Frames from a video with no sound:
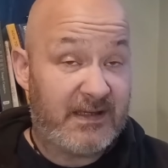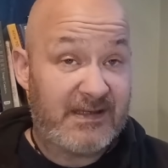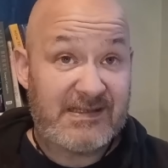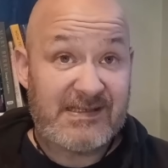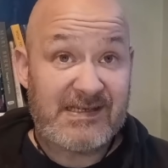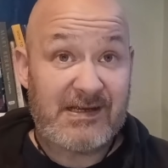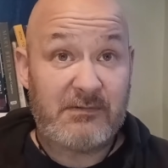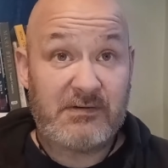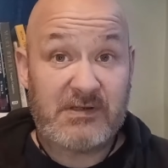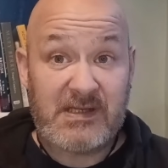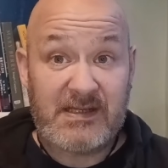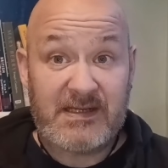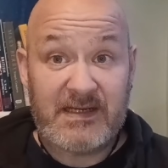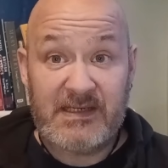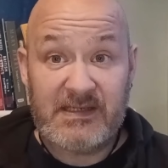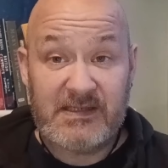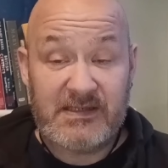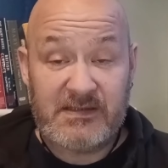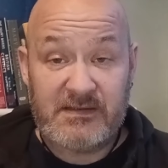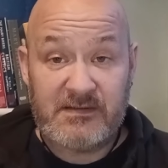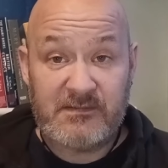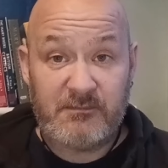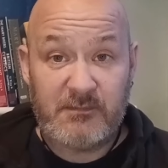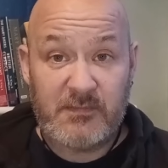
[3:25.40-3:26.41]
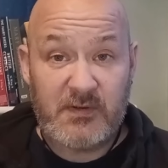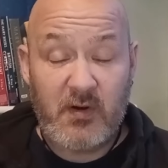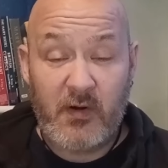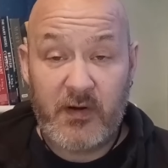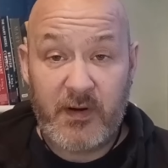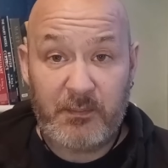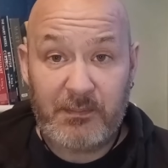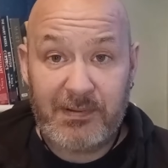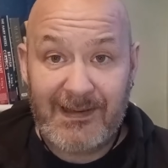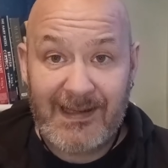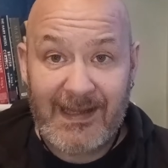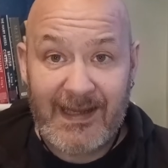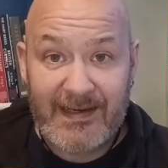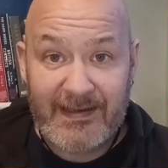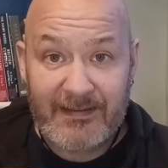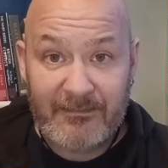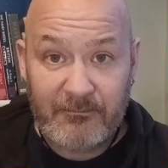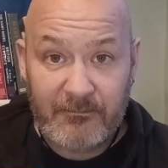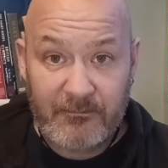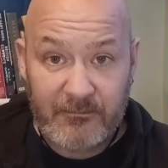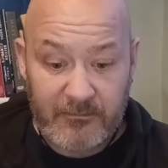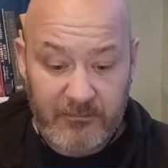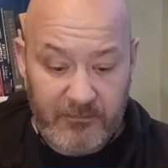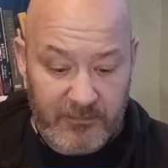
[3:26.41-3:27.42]
Sounds like he's got a
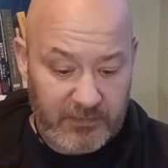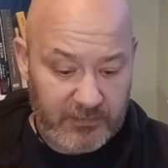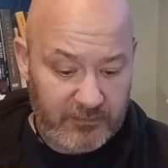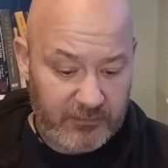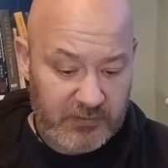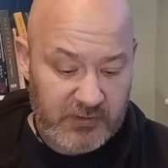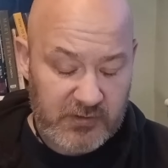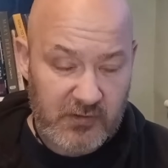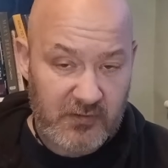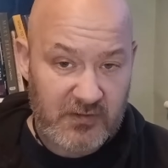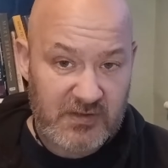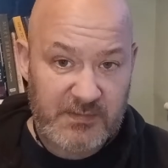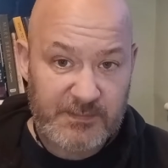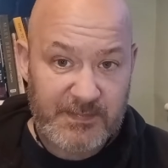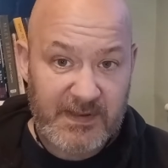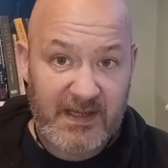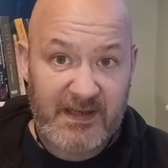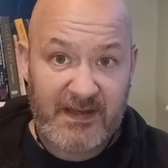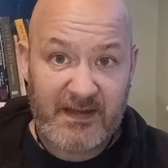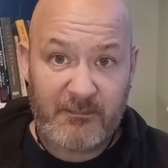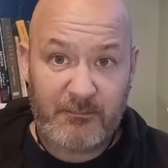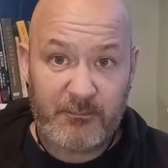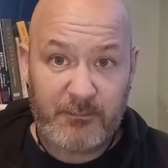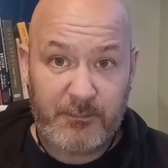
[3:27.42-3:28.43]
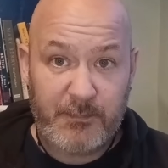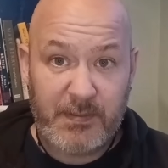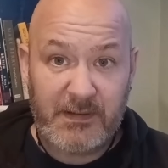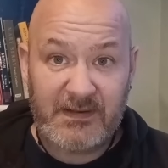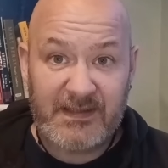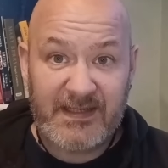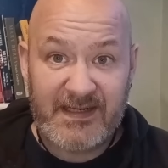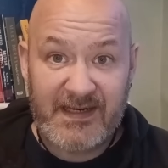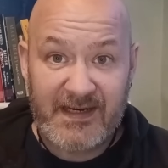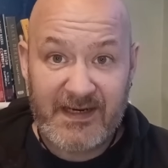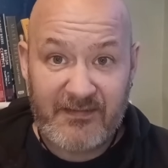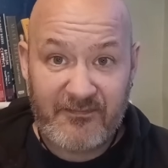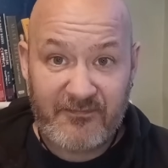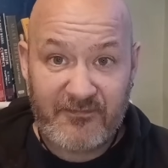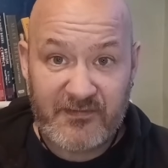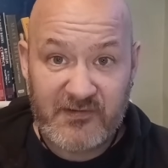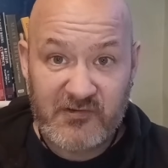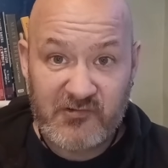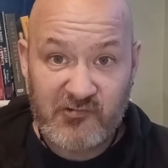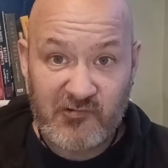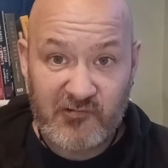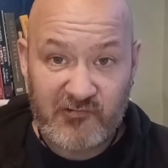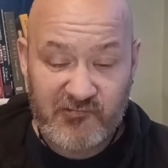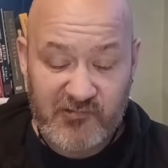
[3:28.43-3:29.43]
plan. Talks about building an
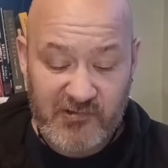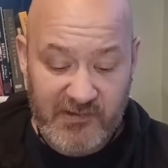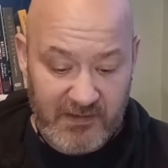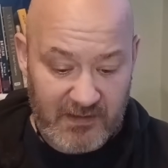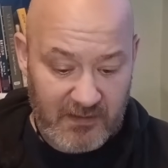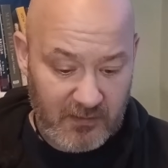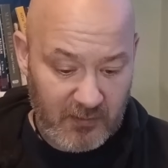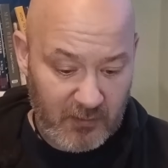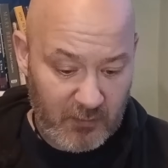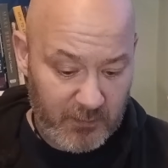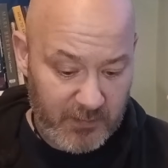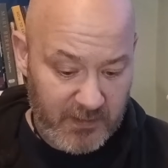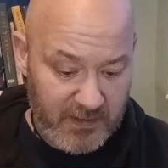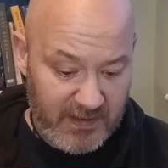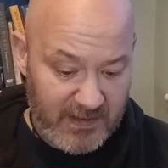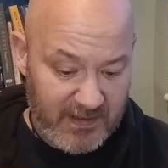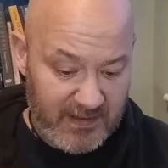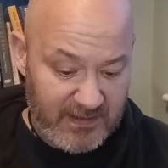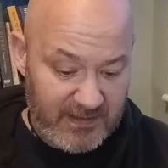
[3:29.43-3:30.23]
infrastructure at the club.